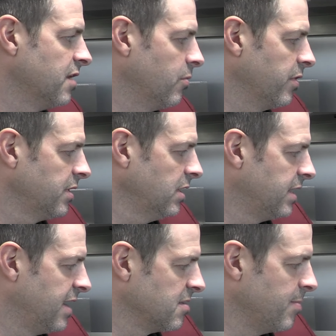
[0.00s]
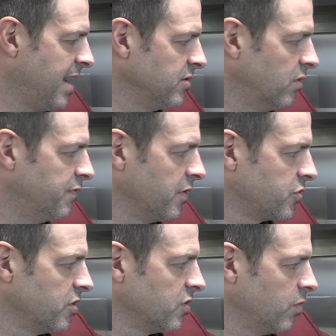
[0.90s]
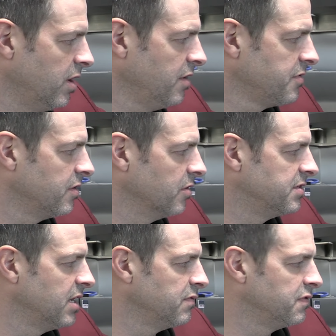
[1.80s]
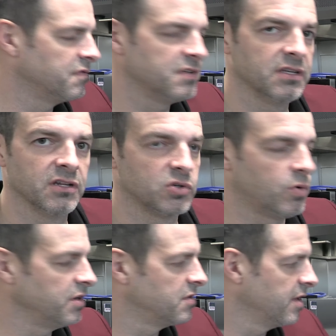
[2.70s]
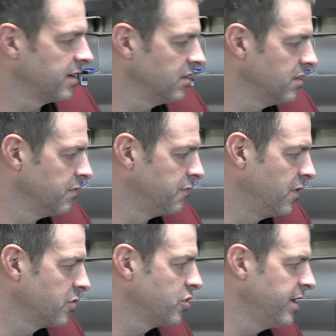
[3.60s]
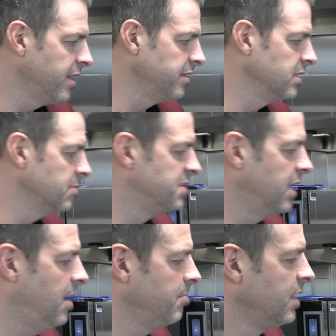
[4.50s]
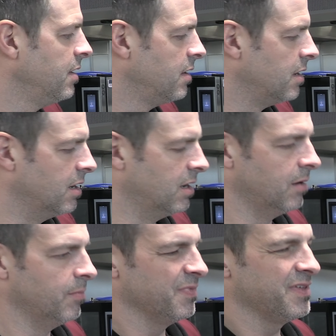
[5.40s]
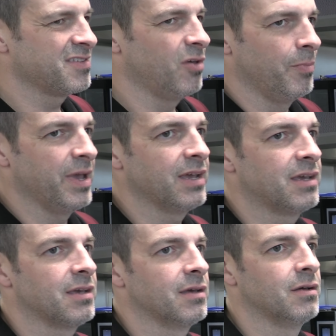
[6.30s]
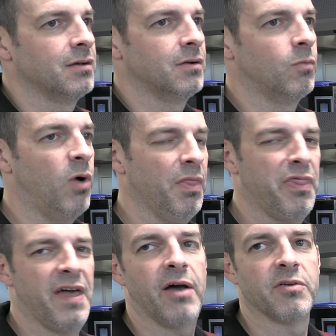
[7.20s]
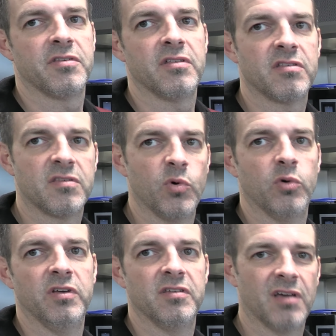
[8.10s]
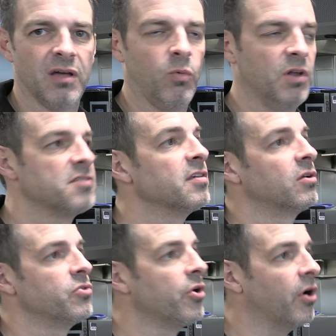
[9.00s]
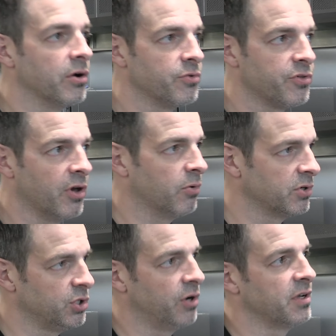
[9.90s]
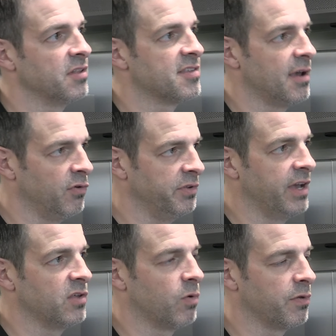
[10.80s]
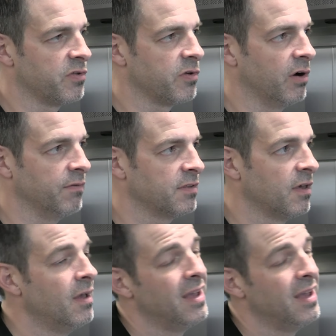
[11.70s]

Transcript: not working, it has a manual function as well. So 10, 15, and 20-second functionality up top. This will make 1,000 smoothies on one single charge. So we're talking several days worth of service.